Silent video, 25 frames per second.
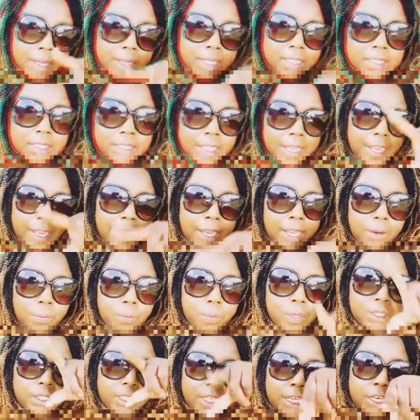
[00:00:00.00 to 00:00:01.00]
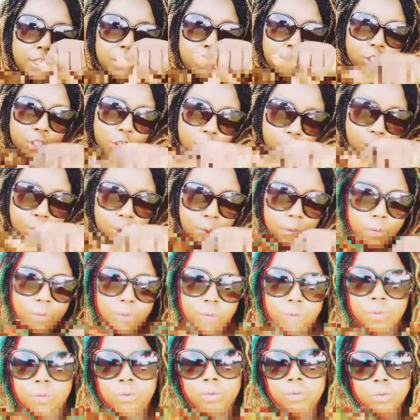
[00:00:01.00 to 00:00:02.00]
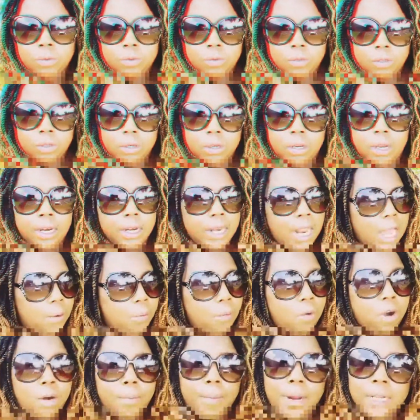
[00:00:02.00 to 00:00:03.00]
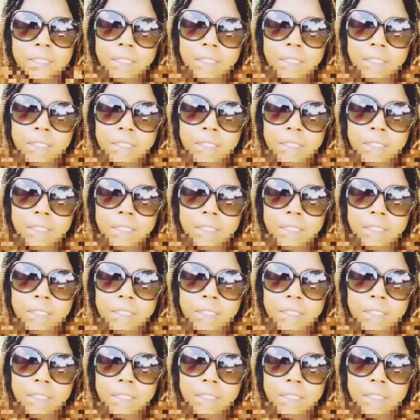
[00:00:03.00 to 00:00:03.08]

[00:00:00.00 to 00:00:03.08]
that being said, within you, and not